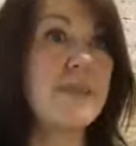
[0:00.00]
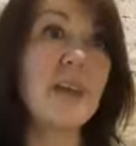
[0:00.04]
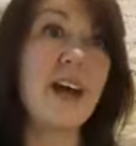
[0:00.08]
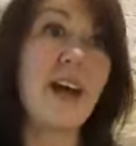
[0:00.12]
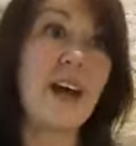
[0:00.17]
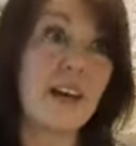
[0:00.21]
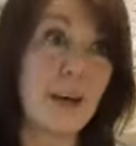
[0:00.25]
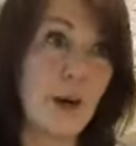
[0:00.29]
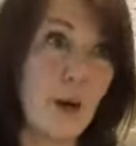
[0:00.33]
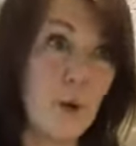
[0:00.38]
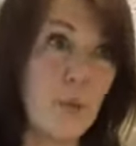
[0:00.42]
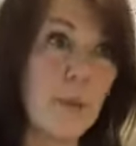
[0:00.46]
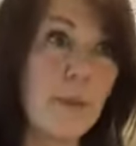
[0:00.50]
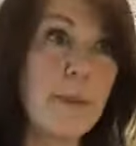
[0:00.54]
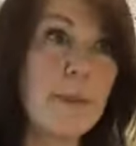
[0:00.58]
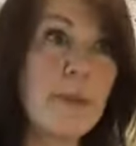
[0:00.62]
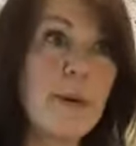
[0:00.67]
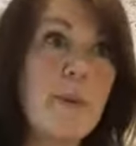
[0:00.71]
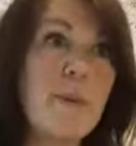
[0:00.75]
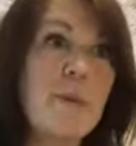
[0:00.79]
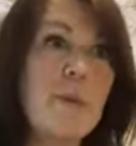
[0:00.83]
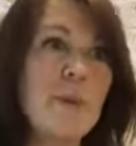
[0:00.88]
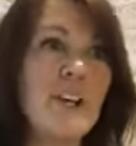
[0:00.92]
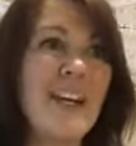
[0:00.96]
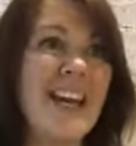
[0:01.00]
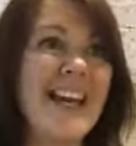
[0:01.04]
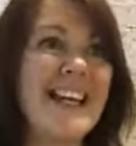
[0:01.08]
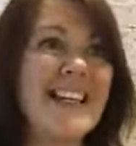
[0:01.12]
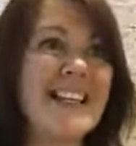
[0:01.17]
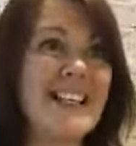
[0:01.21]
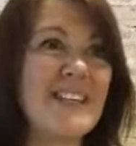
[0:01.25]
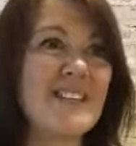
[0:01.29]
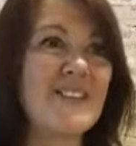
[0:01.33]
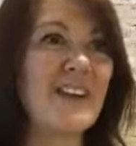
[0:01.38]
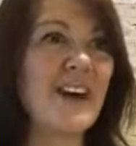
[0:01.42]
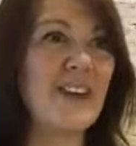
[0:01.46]
And I hope I'm
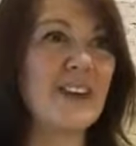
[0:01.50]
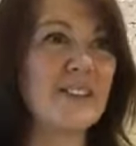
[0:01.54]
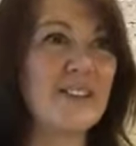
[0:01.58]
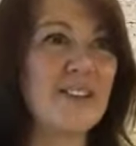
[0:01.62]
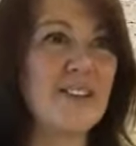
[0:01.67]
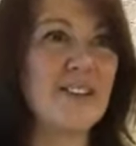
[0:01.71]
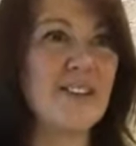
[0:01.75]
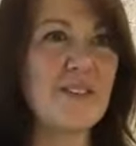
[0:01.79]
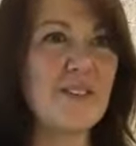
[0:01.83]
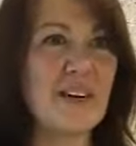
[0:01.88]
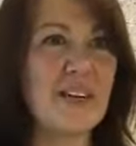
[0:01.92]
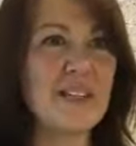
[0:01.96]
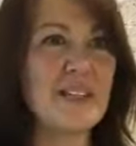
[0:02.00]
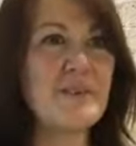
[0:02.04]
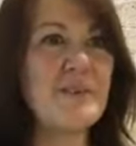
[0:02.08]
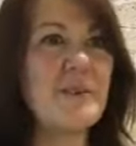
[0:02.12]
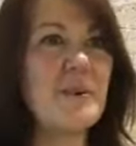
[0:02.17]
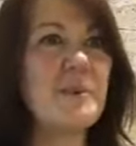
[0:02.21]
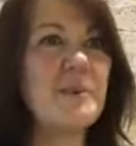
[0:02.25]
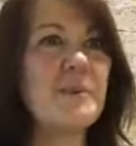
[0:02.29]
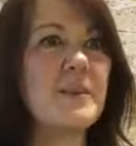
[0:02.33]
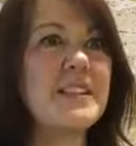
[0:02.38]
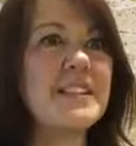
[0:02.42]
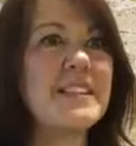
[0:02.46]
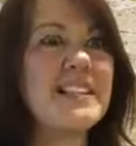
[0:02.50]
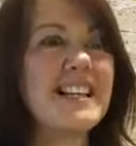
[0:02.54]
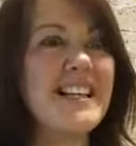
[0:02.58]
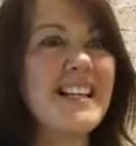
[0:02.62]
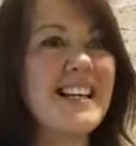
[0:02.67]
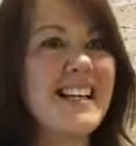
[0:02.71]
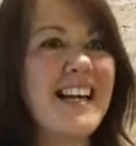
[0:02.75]
communicating well with you at the moment.